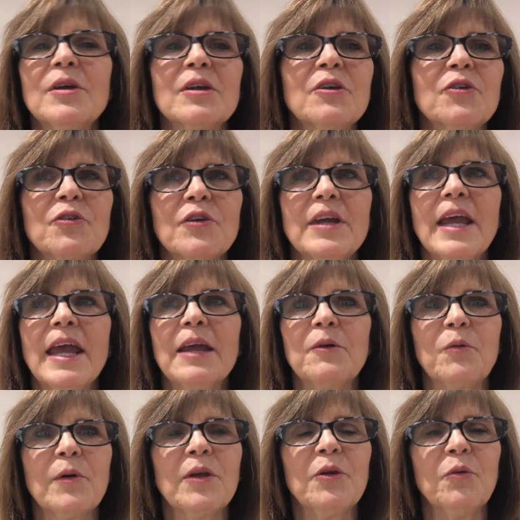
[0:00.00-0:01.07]
can create
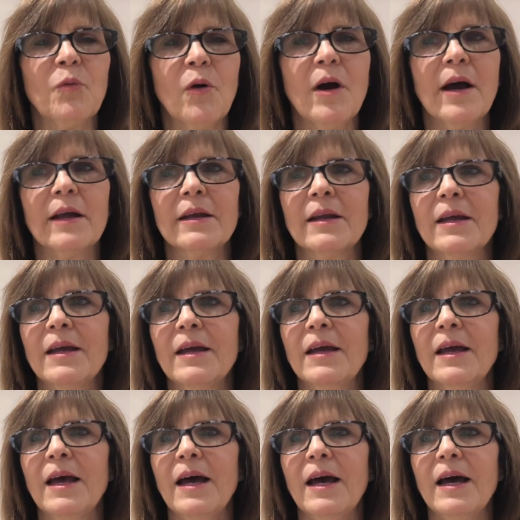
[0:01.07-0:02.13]
what you want,
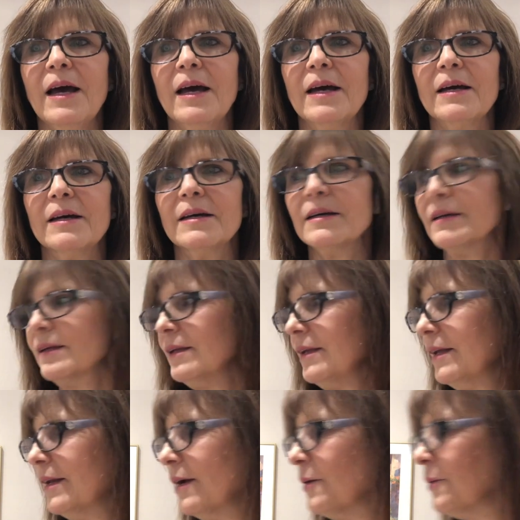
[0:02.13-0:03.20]
uh,
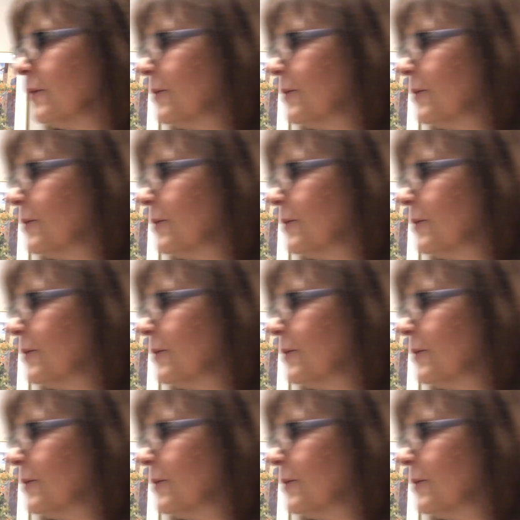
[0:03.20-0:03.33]
you know,